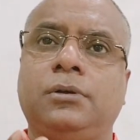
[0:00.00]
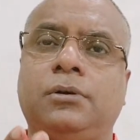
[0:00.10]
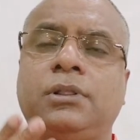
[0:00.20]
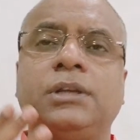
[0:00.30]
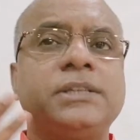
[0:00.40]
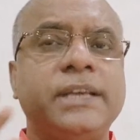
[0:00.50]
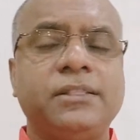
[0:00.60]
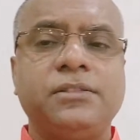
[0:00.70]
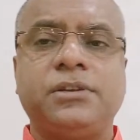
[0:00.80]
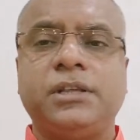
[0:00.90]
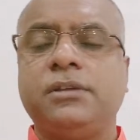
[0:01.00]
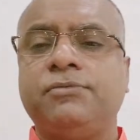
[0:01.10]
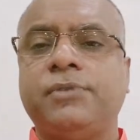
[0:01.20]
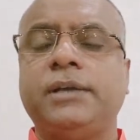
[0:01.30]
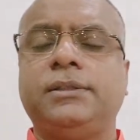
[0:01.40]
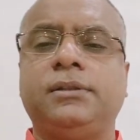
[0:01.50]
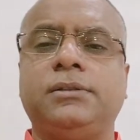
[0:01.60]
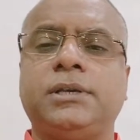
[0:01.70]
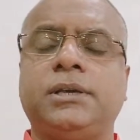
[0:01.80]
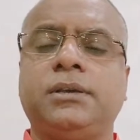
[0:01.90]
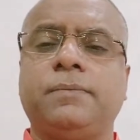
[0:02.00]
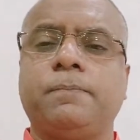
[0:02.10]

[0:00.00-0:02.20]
On the 10th day, the final day,